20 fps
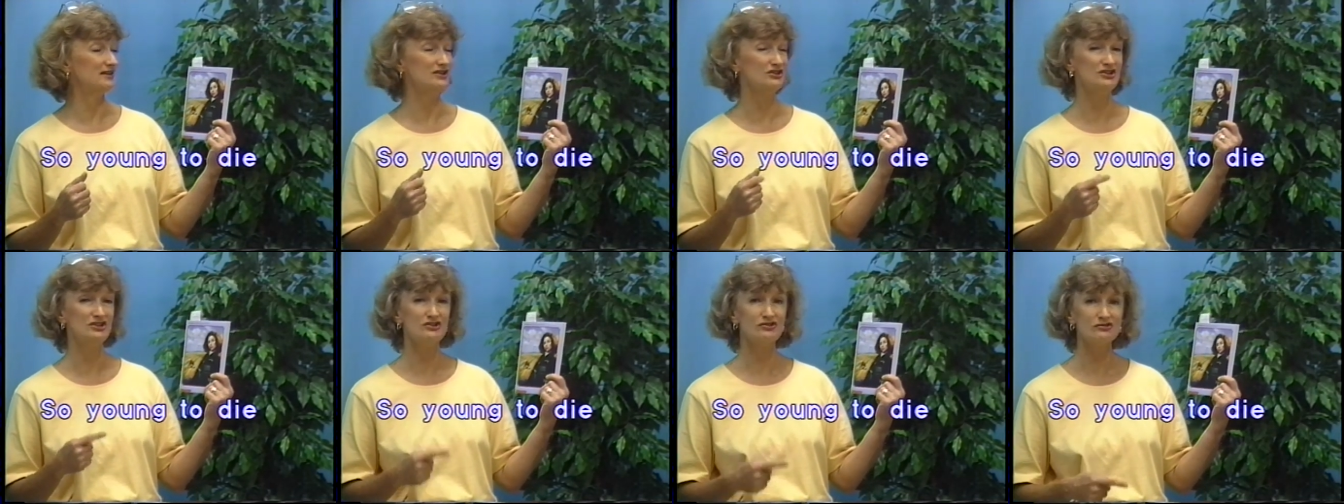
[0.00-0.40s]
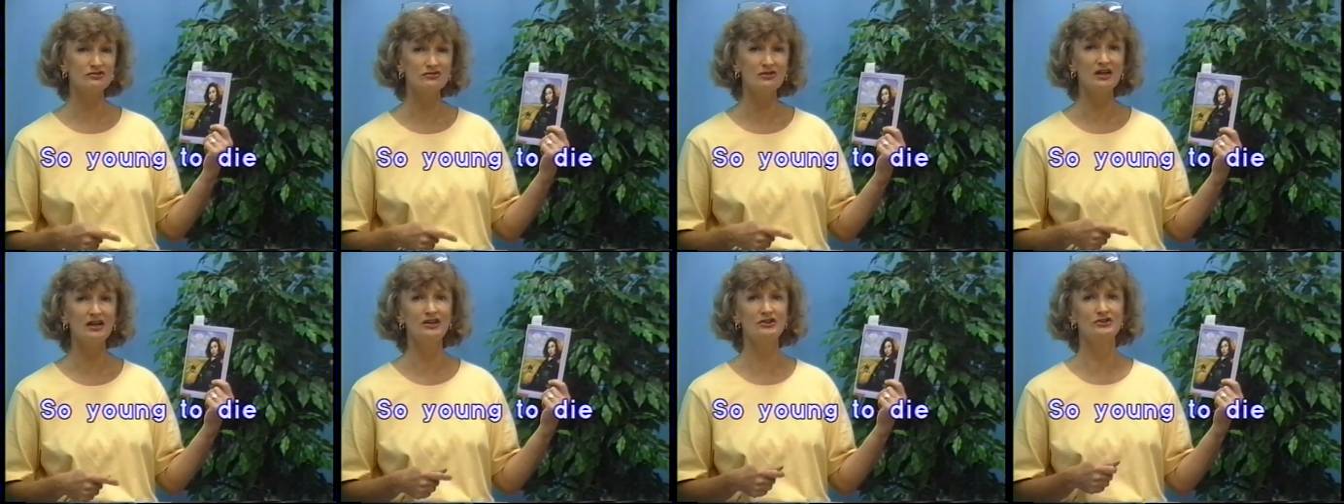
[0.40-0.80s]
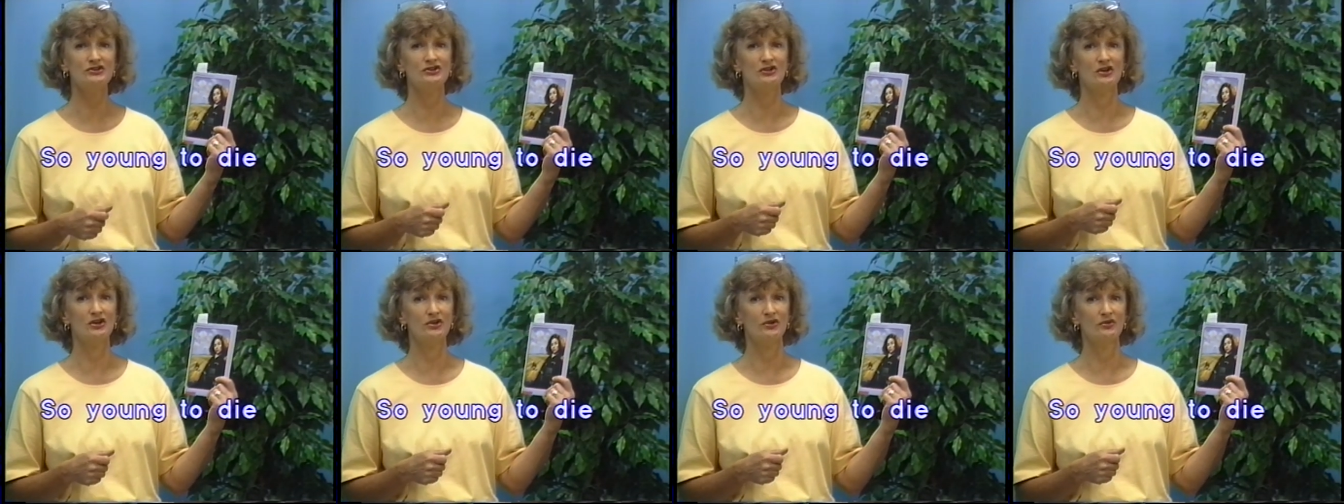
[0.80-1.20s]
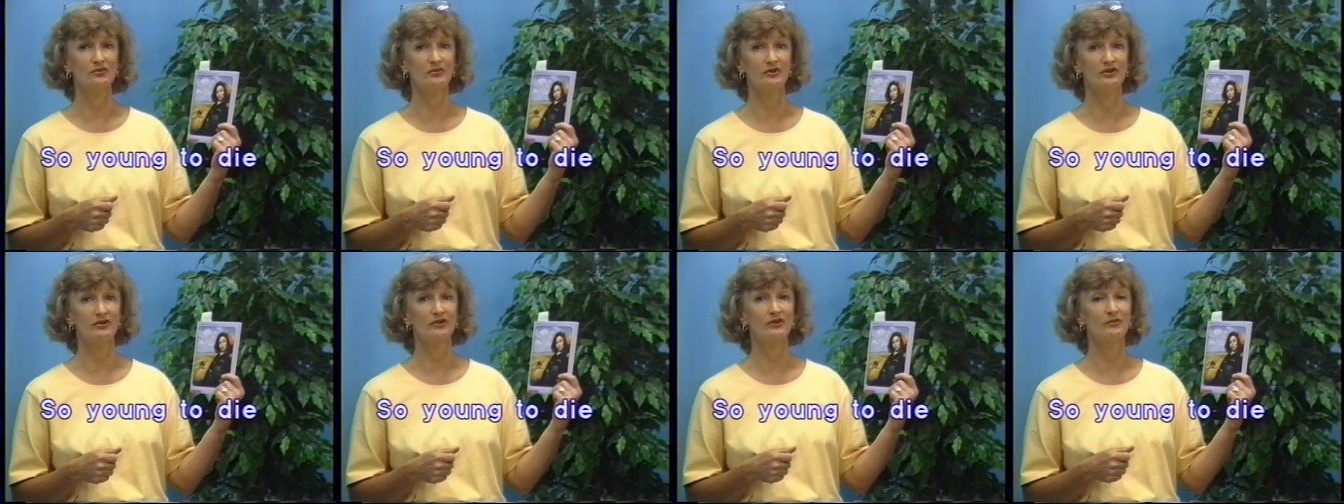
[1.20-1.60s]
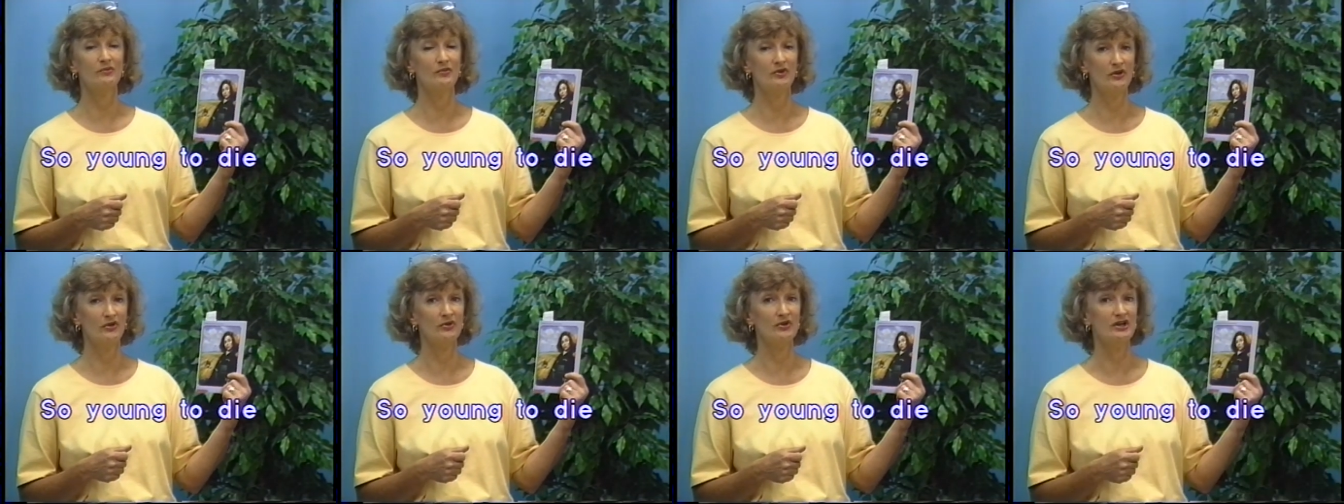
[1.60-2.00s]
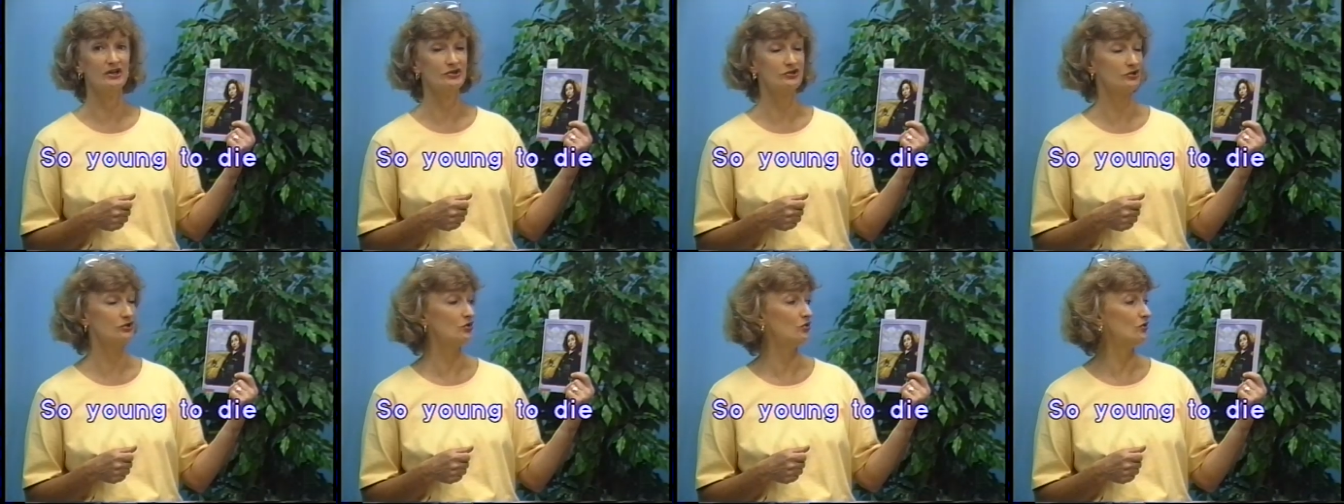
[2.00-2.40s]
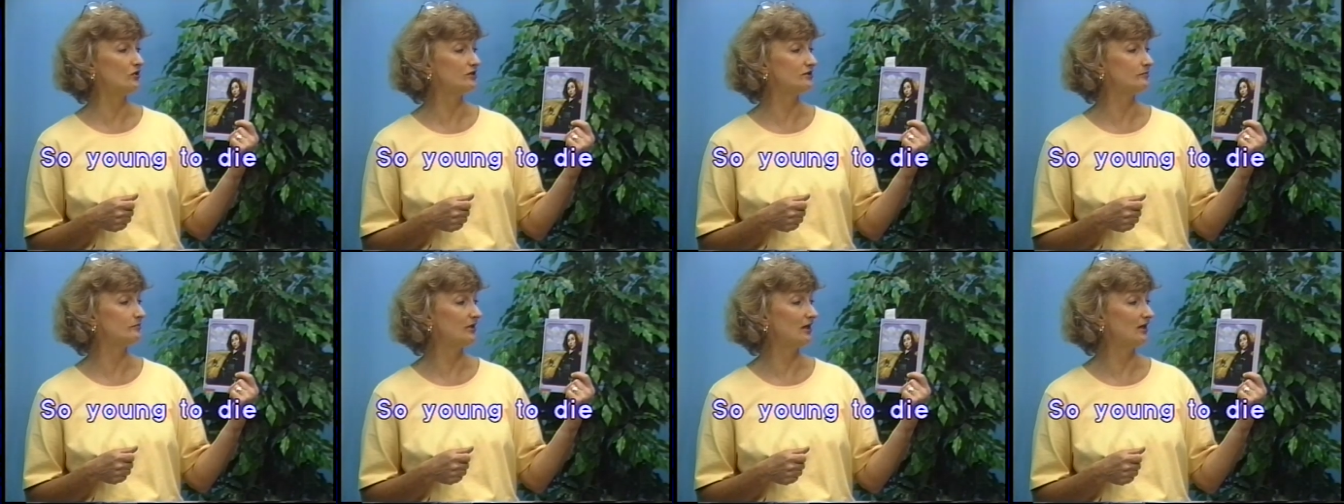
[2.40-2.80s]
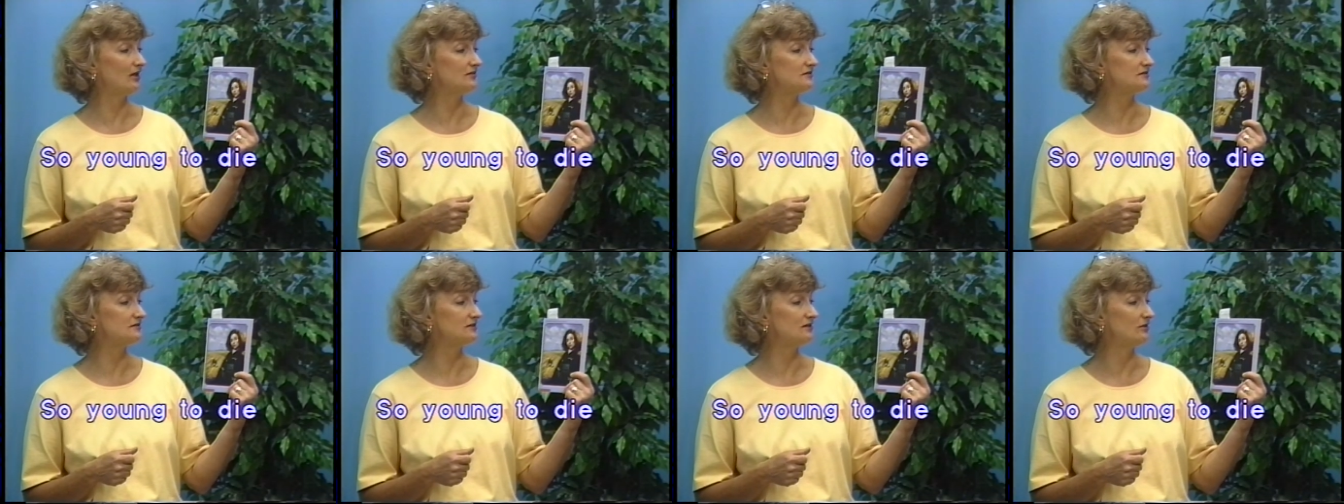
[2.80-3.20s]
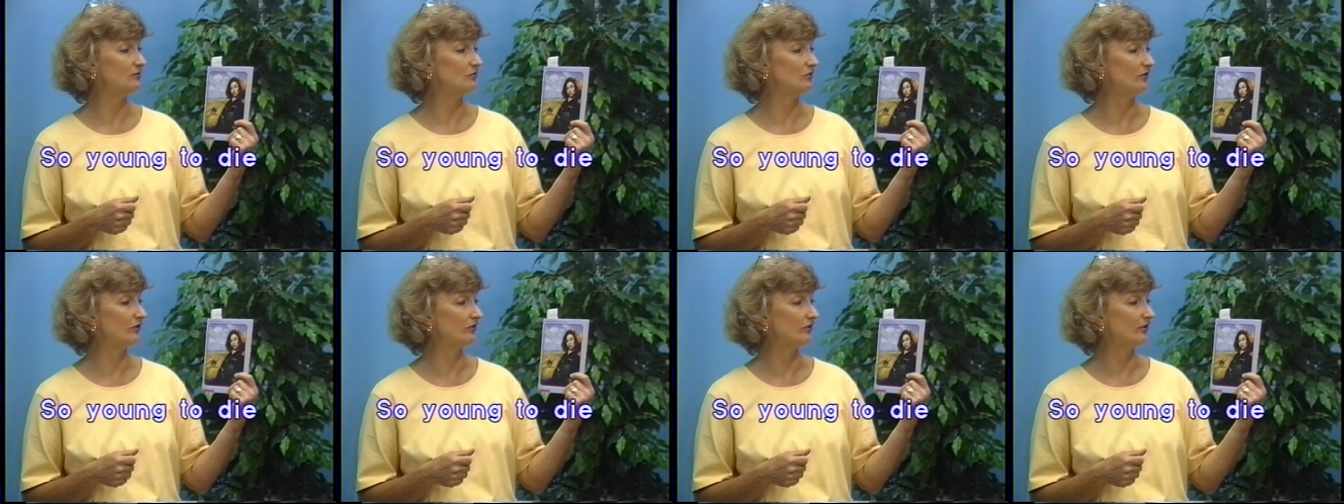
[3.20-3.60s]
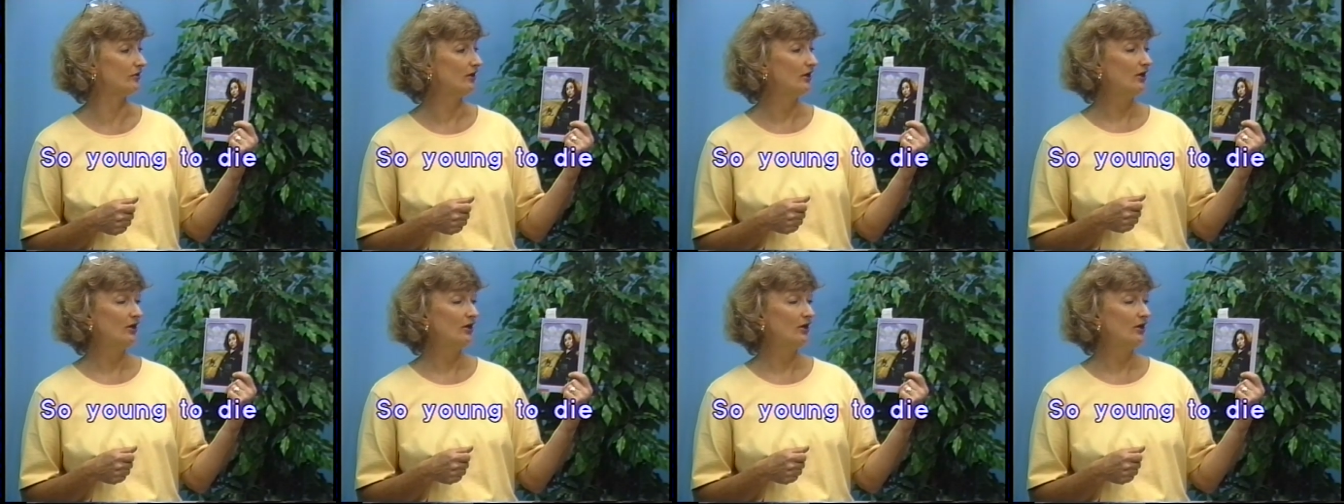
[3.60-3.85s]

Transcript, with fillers: And she tried to talk her mother, mother into going to Palestine with her.